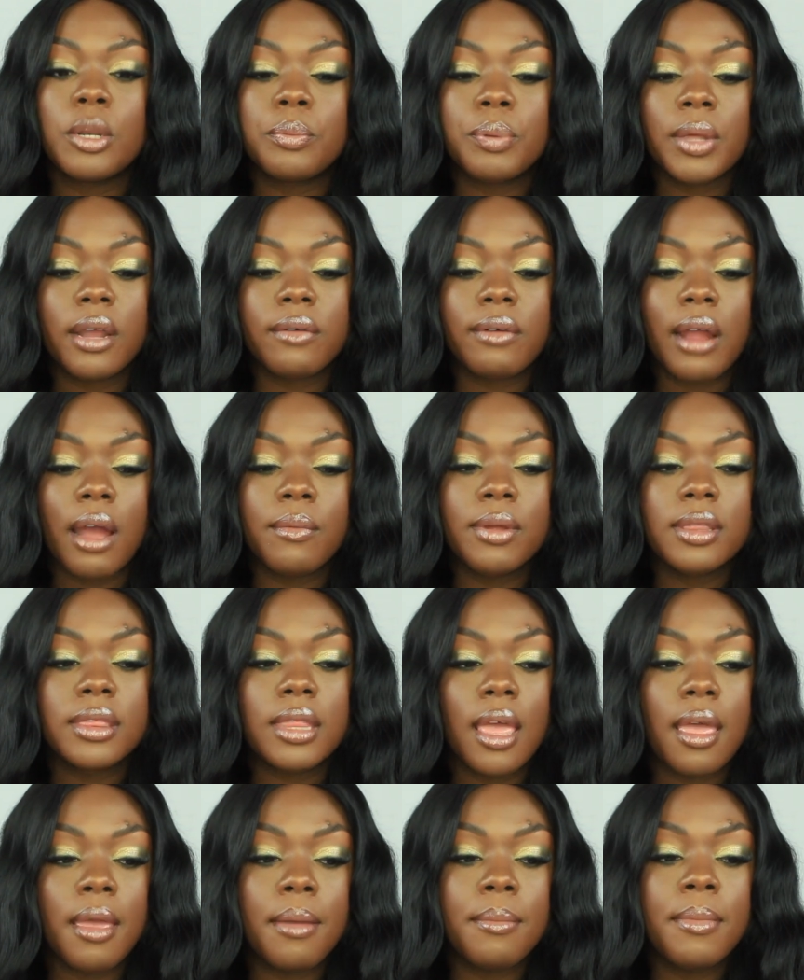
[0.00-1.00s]
to play around with
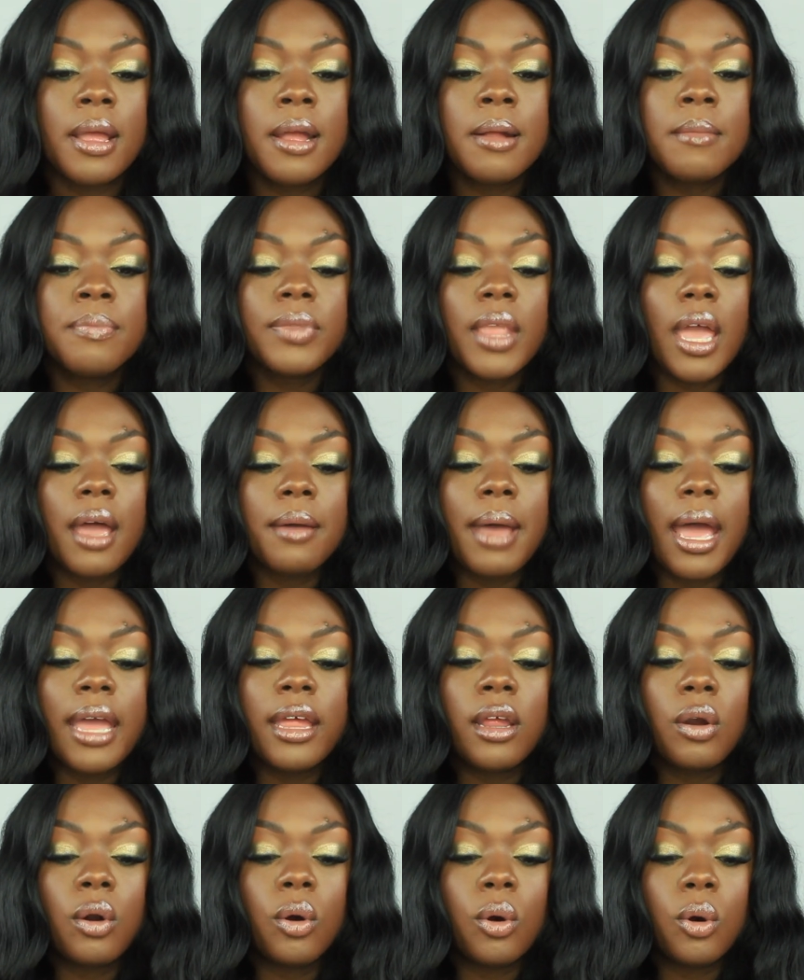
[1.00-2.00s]
them. I
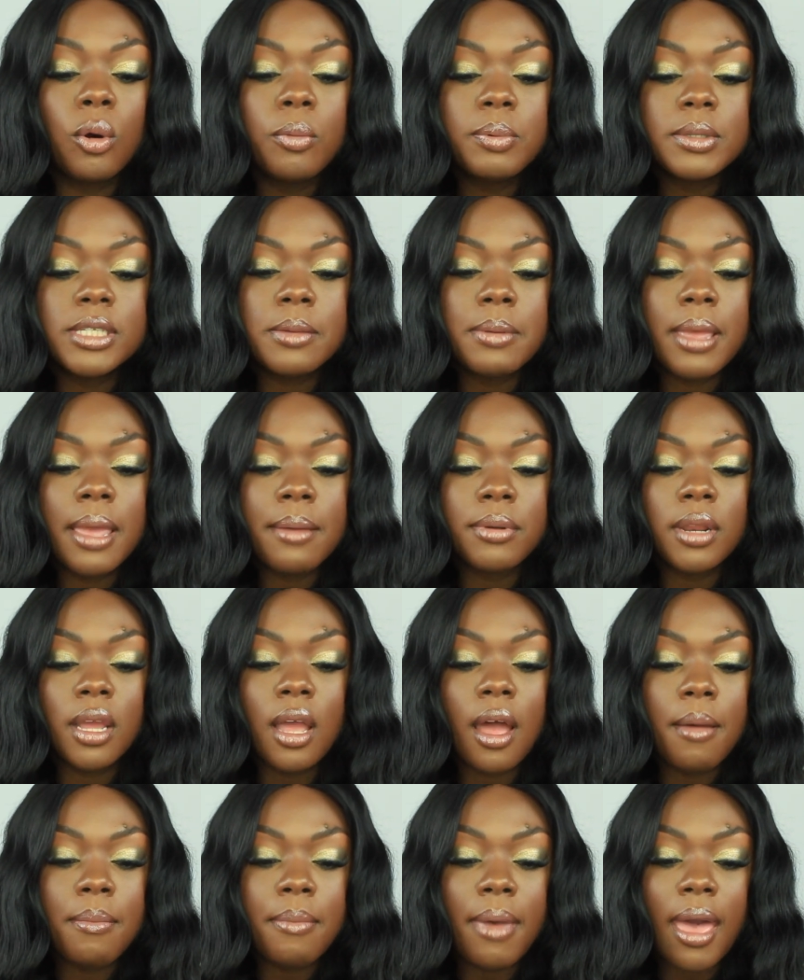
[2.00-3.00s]
hope to be able to
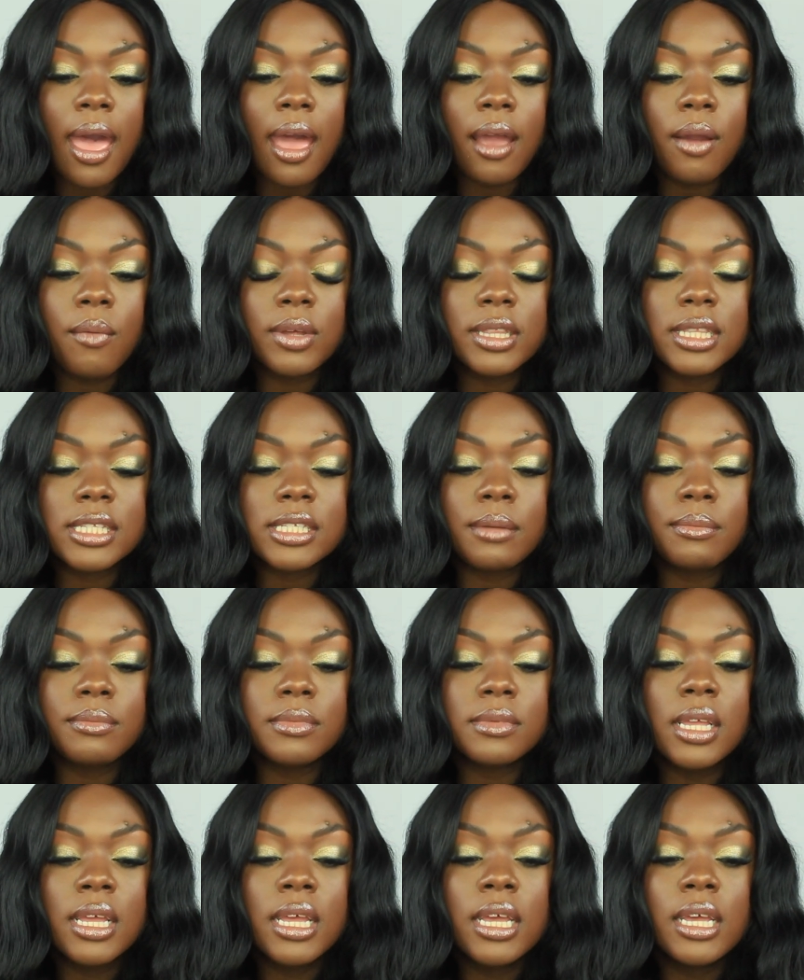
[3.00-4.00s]
come back with
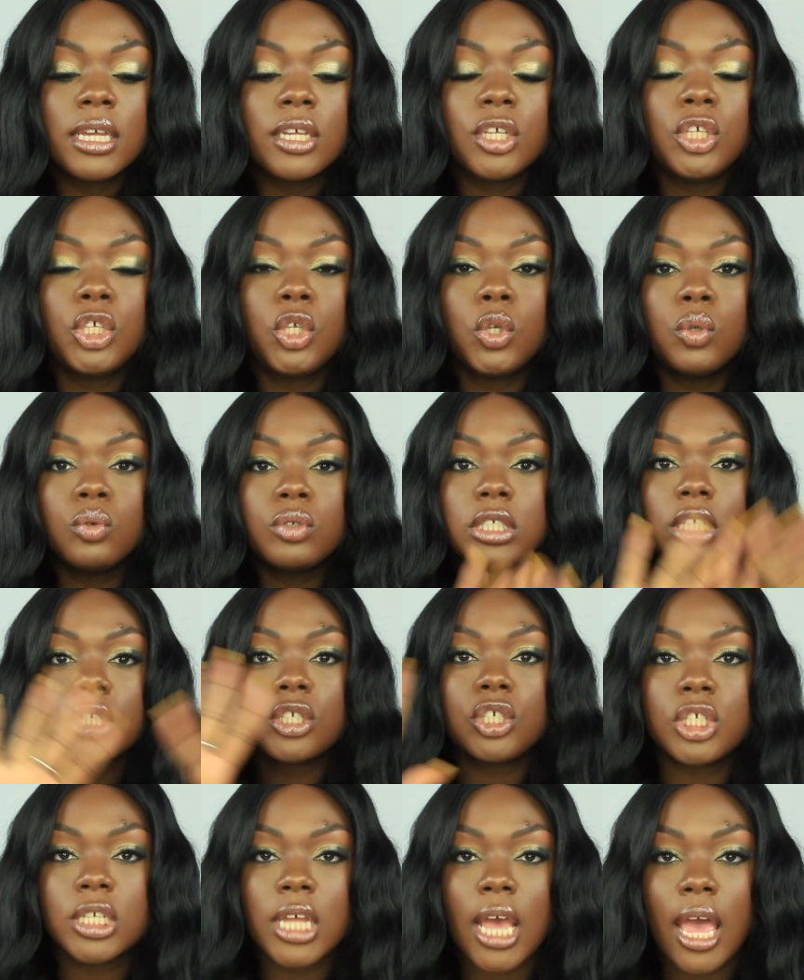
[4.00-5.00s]
some
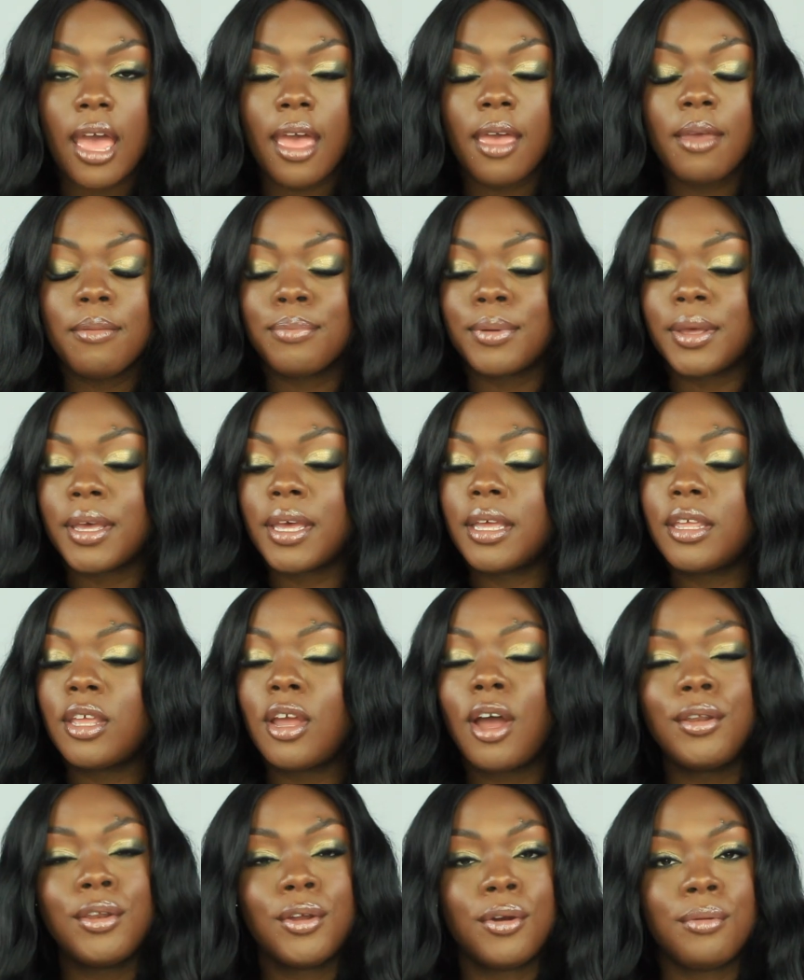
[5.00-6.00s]
usage time, but
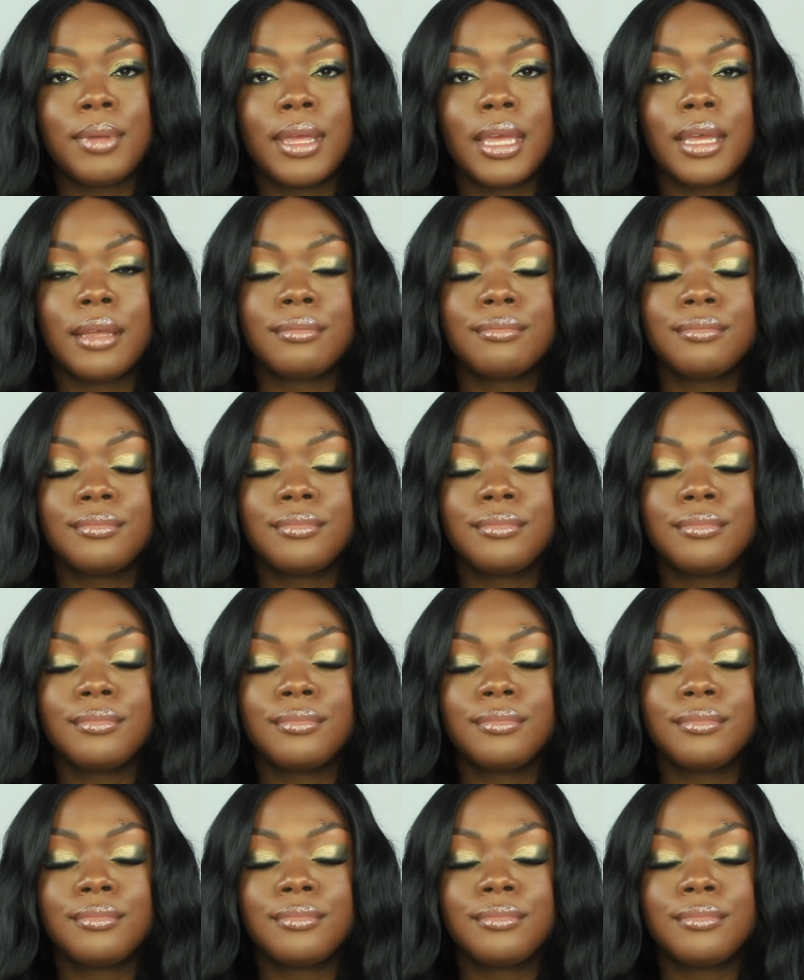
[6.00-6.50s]
y'all know me.